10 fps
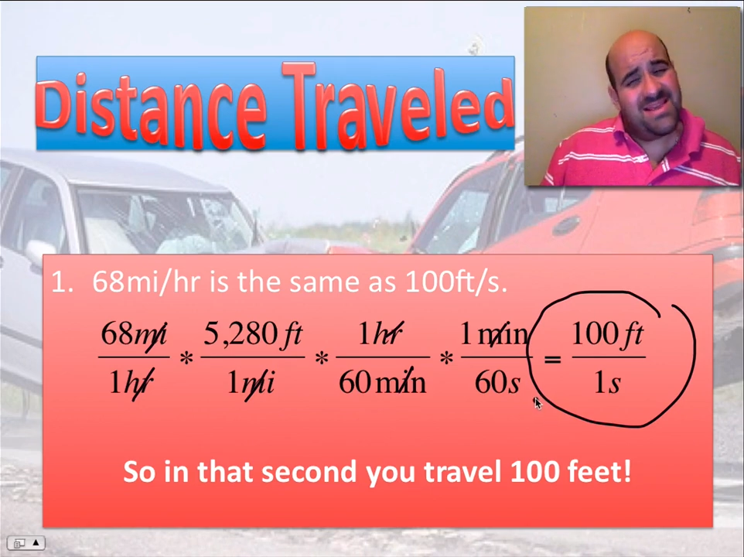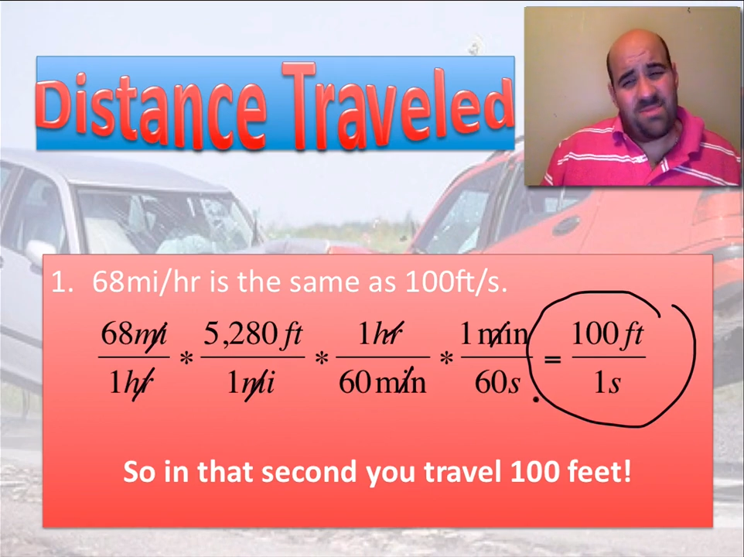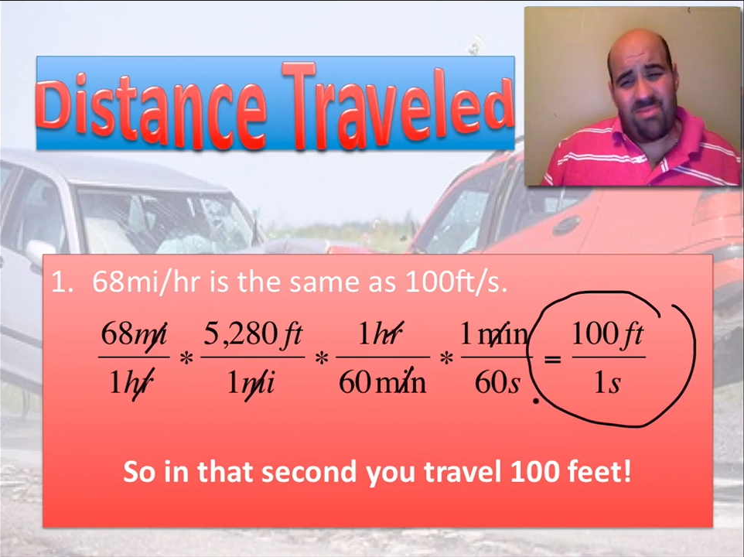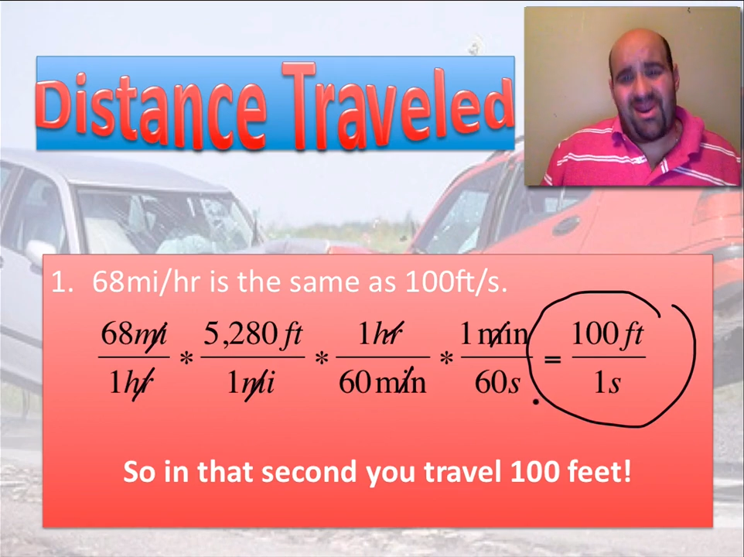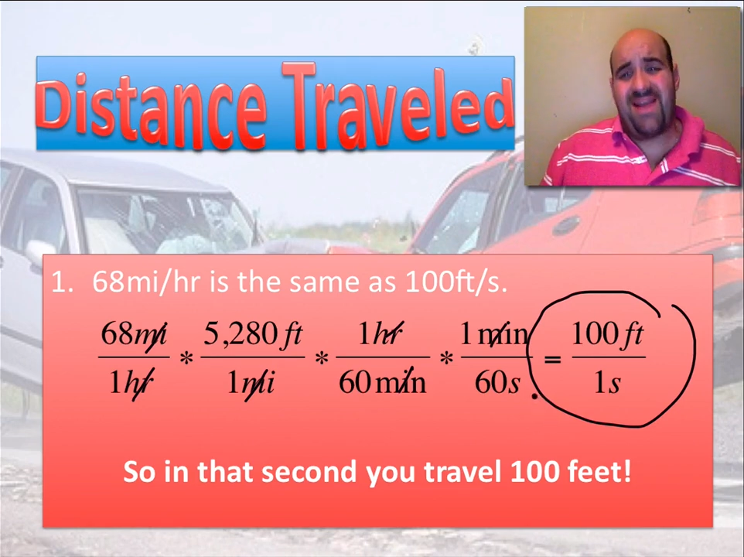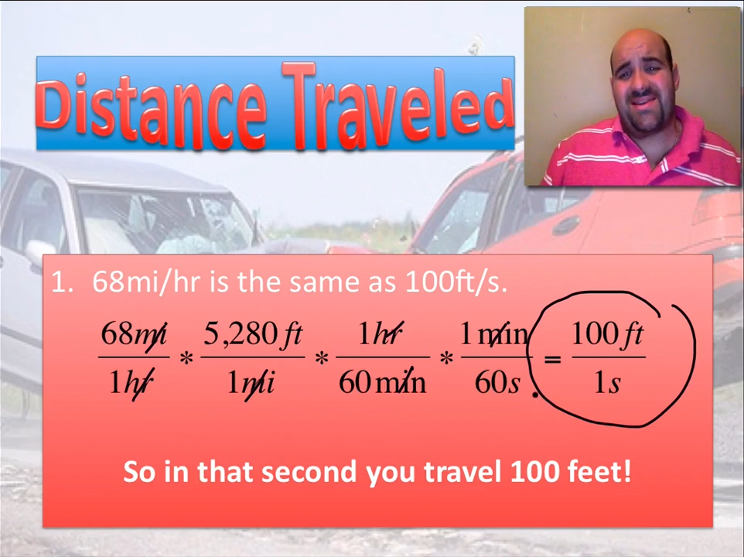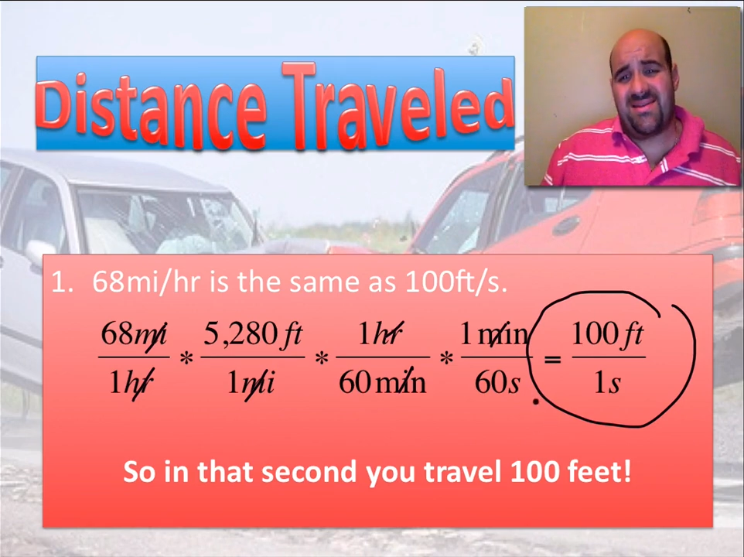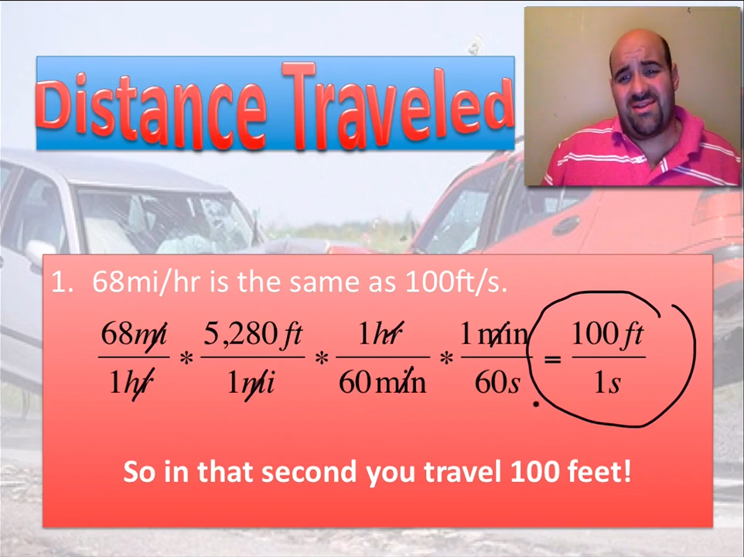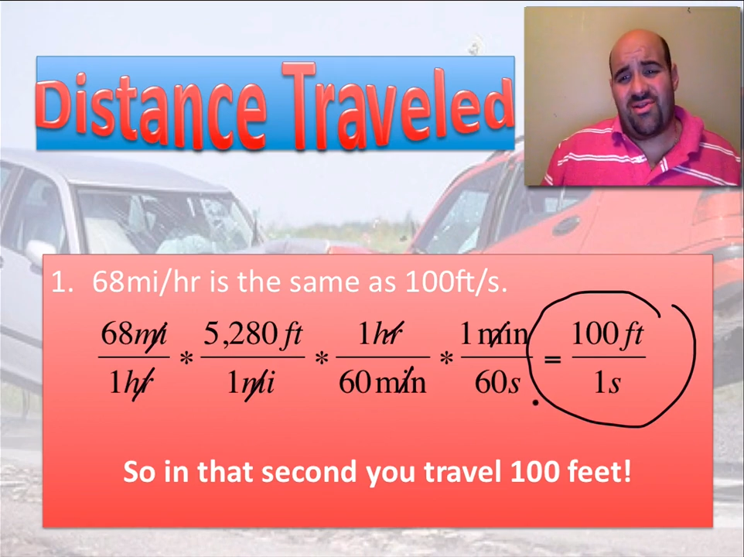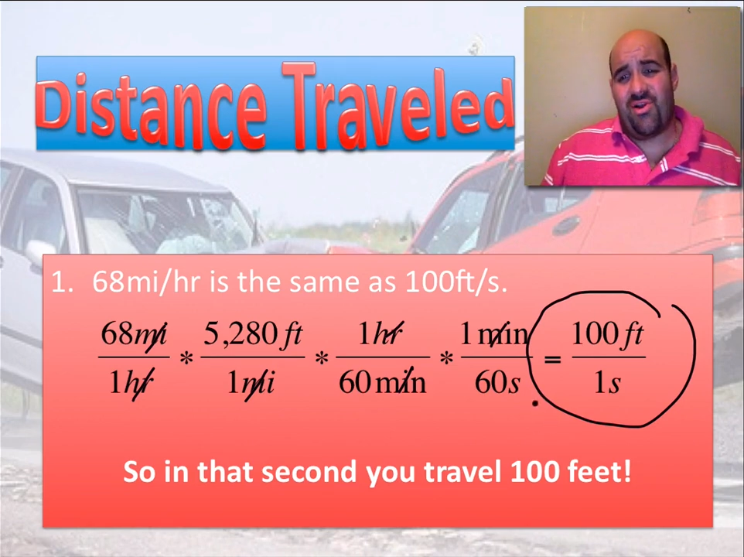
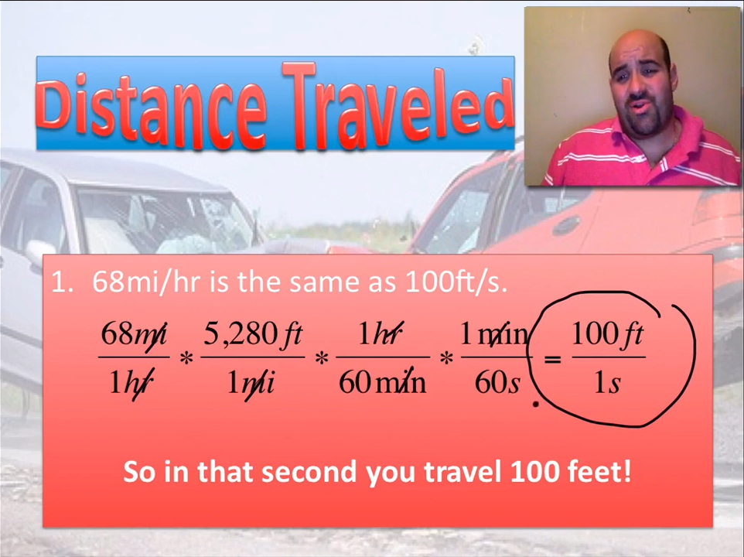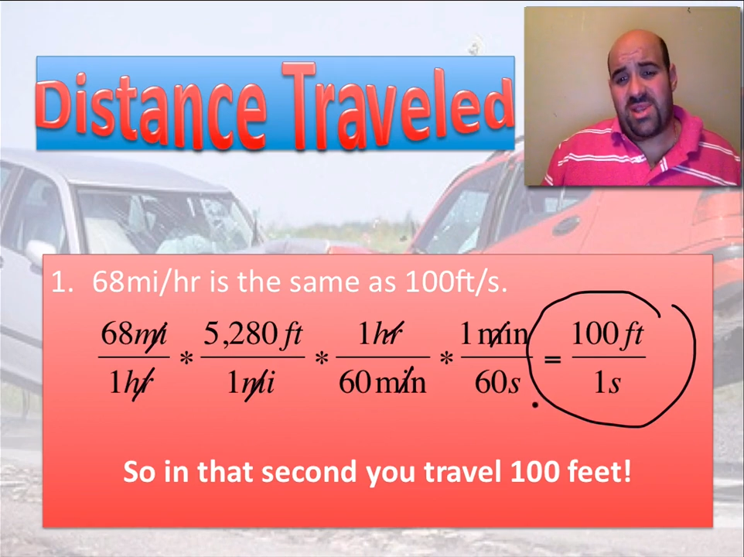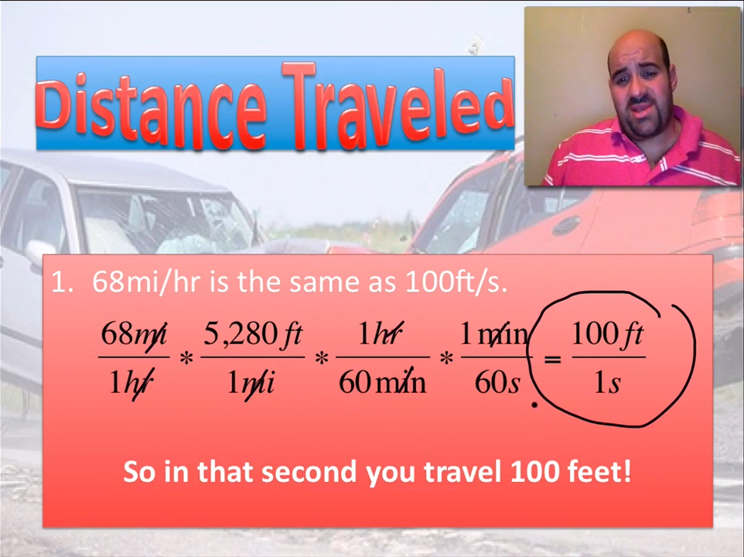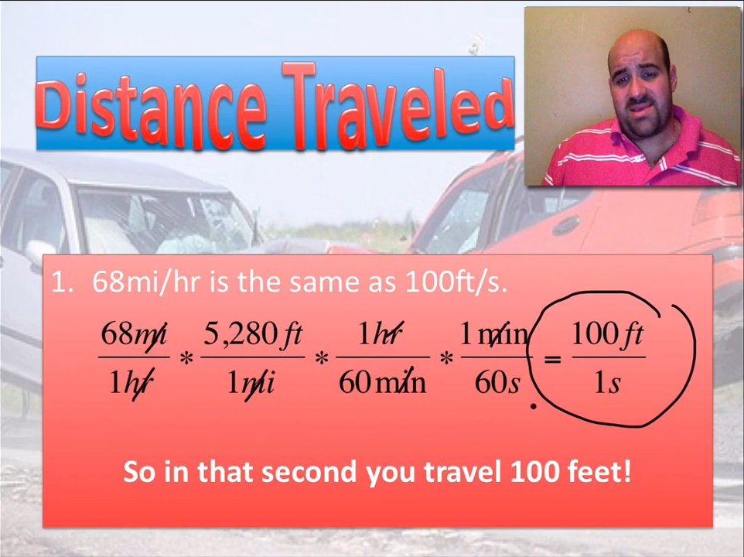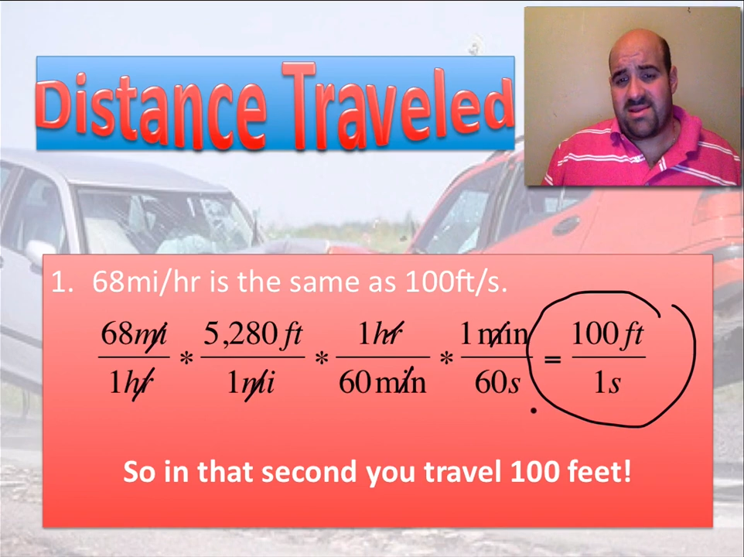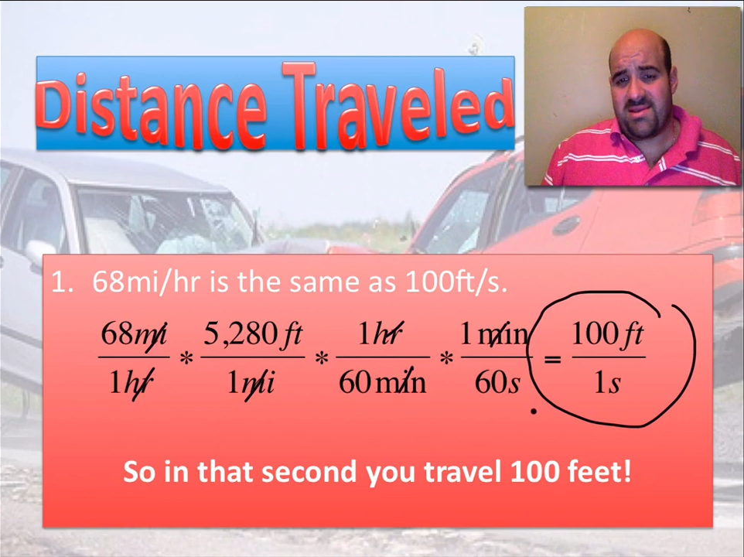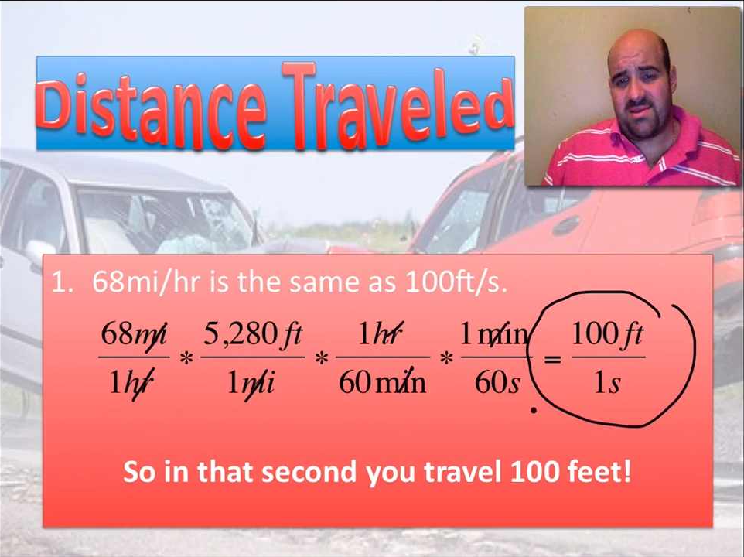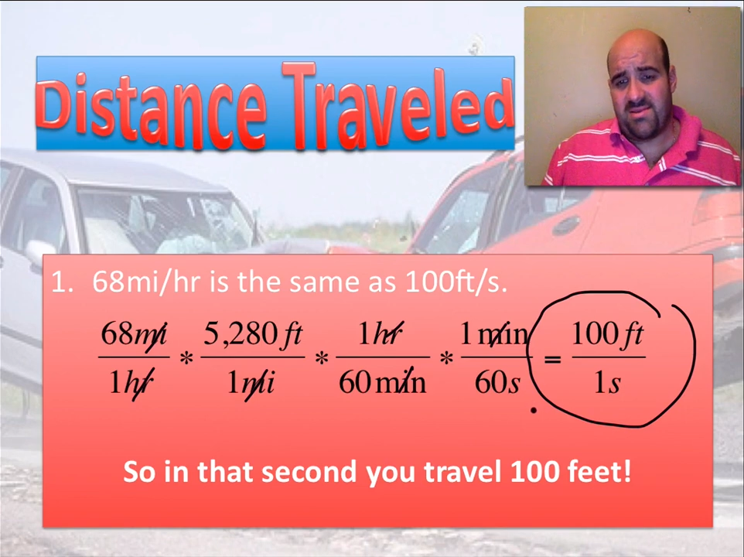surprisingly large distance to